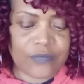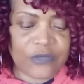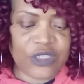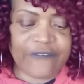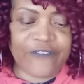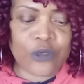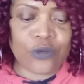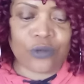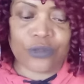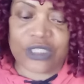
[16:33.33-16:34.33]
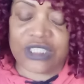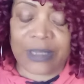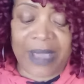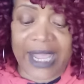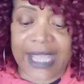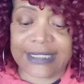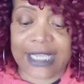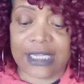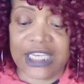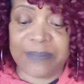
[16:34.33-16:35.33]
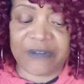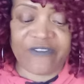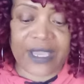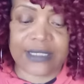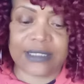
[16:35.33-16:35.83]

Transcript: The Fool. See, somebody got to take a leap of faith,